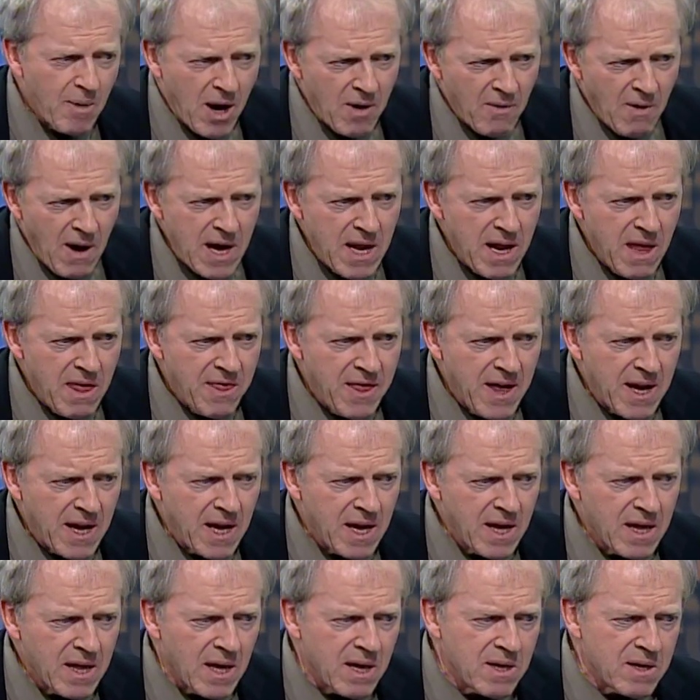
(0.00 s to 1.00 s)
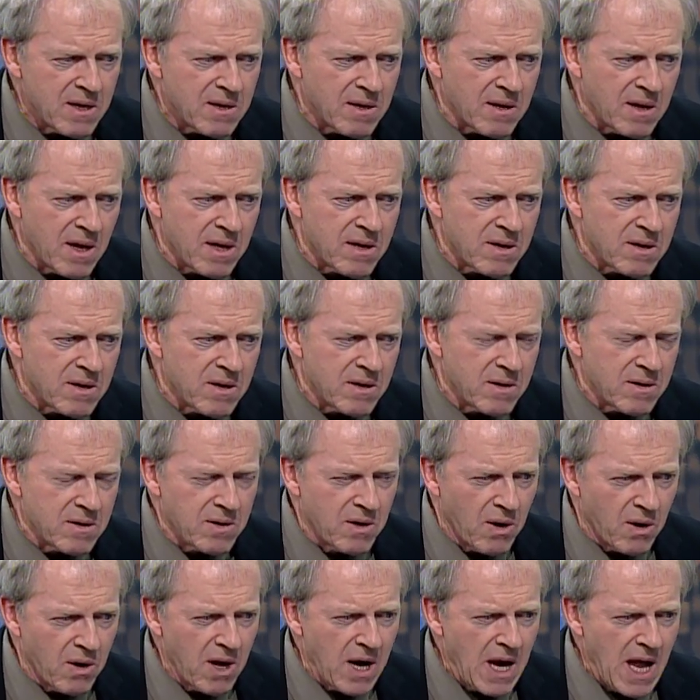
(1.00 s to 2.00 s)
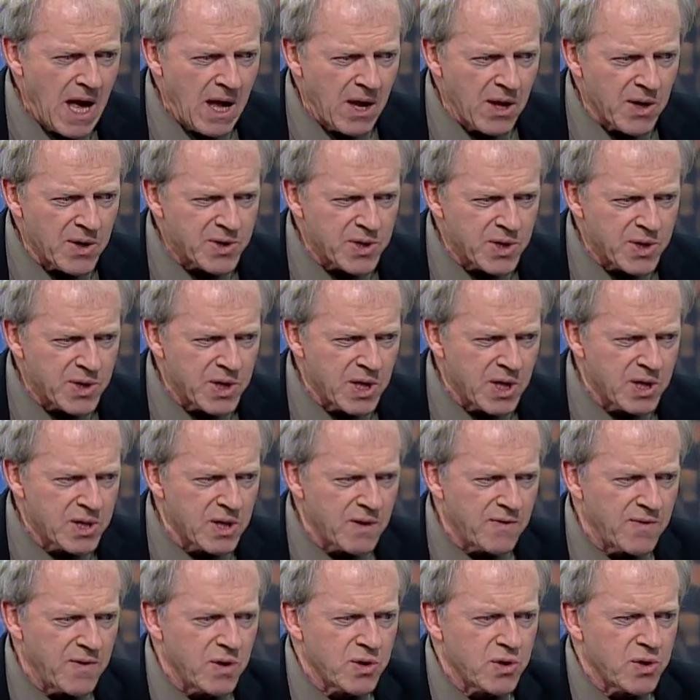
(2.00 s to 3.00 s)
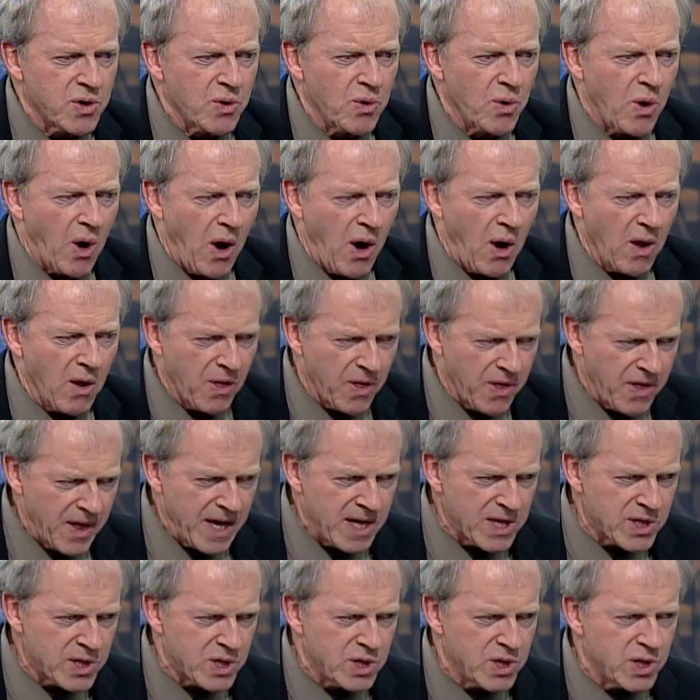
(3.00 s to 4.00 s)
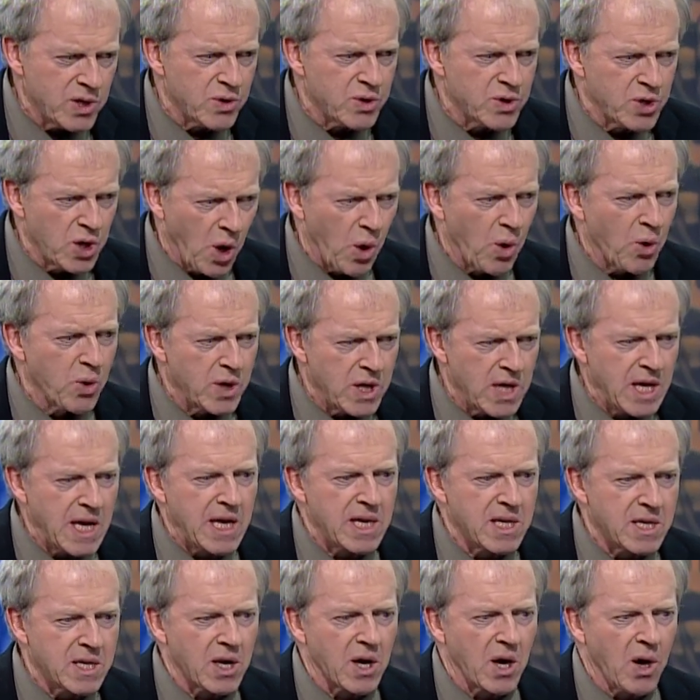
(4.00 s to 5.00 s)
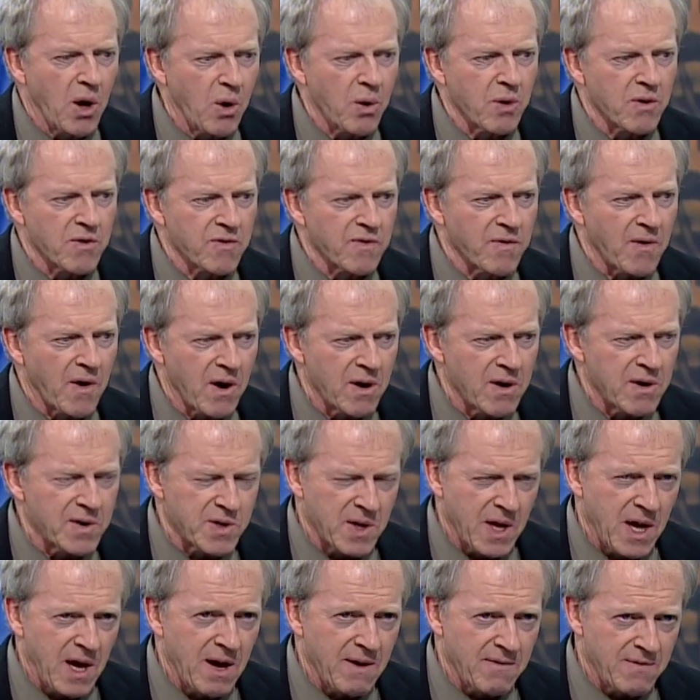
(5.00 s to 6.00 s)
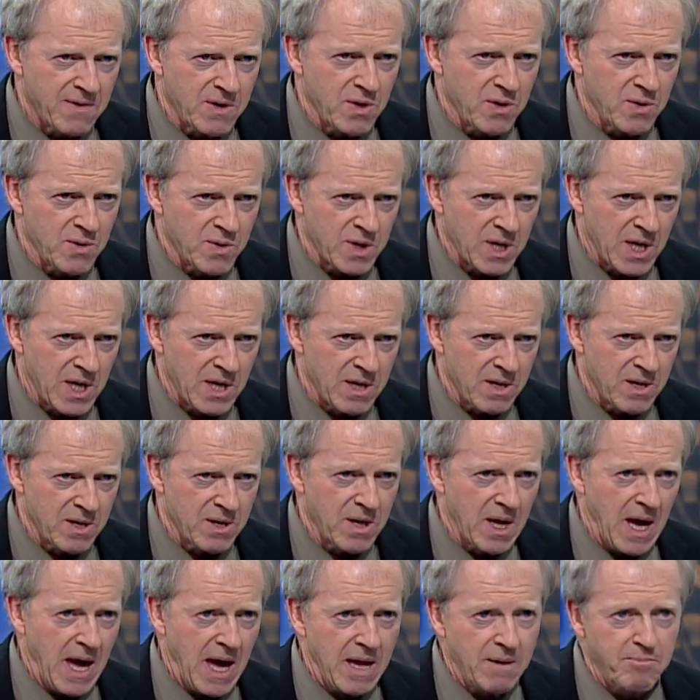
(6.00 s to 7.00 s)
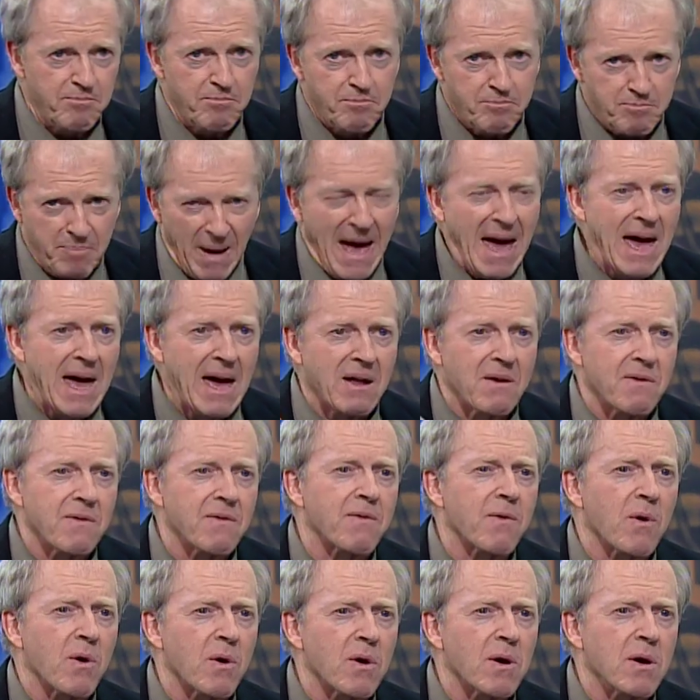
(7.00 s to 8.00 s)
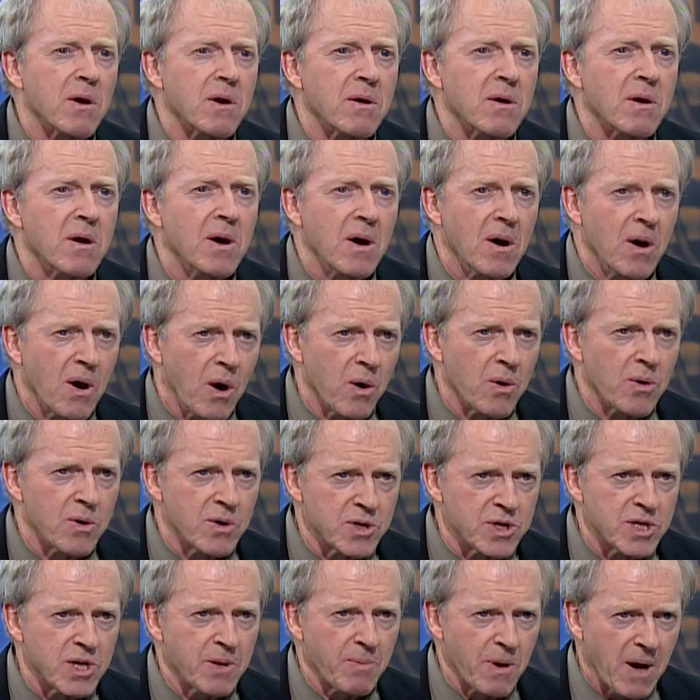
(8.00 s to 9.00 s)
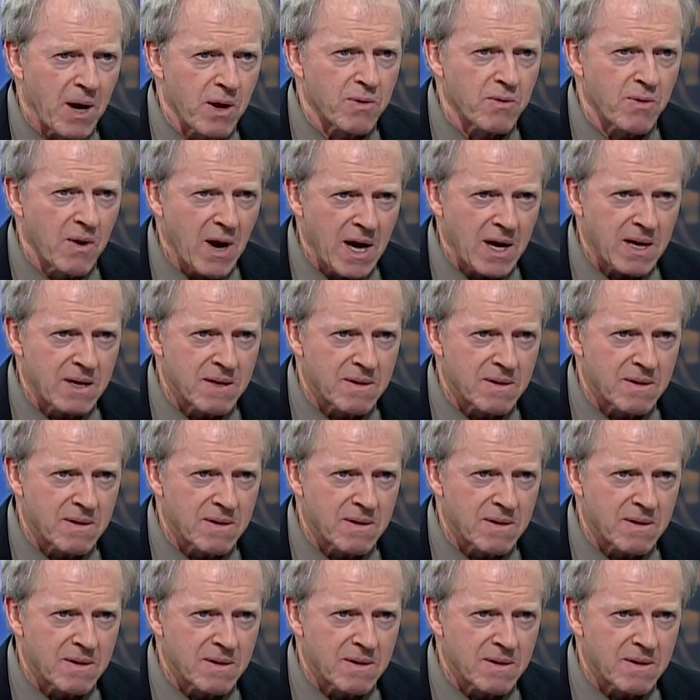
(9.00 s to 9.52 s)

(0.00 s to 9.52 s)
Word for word: I right in thinking that, your analysis is if you do all this, you don't need to go as far as they have in New Zealand and ban foreign ownership outright?